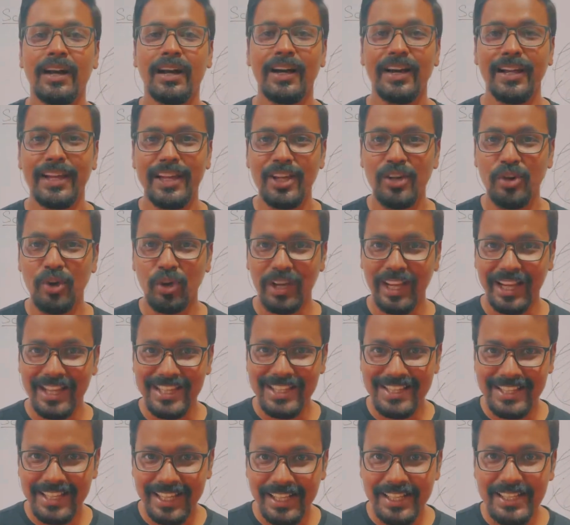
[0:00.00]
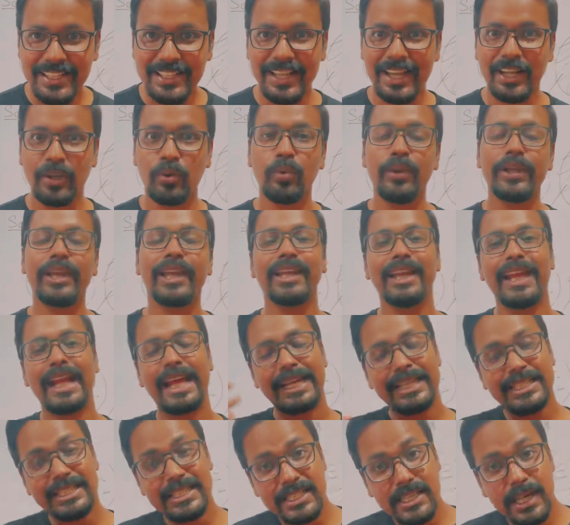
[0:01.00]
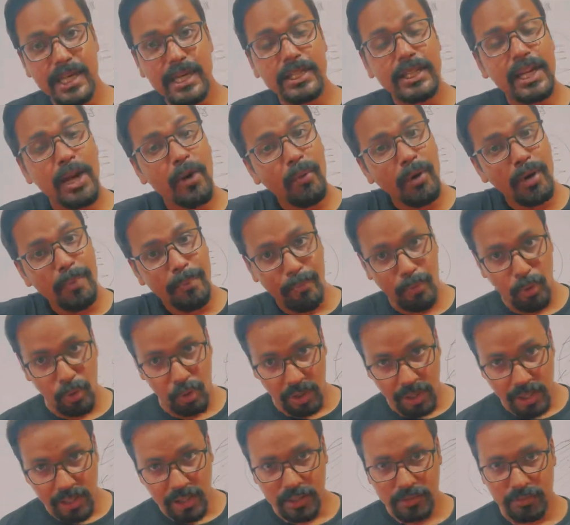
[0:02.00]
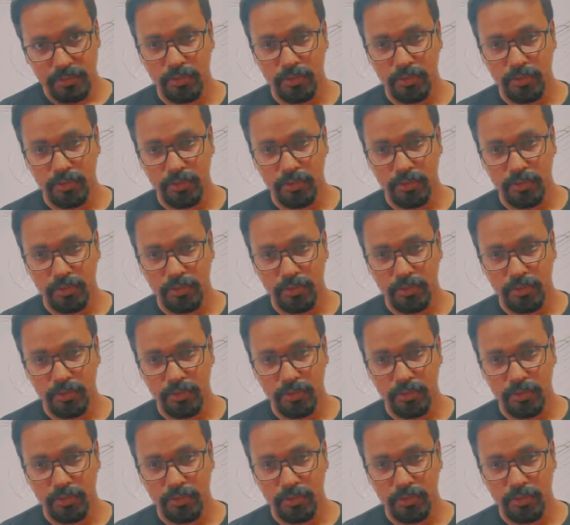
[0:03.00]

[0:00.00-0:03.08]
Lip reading: E. coli cells, and we can extract our product.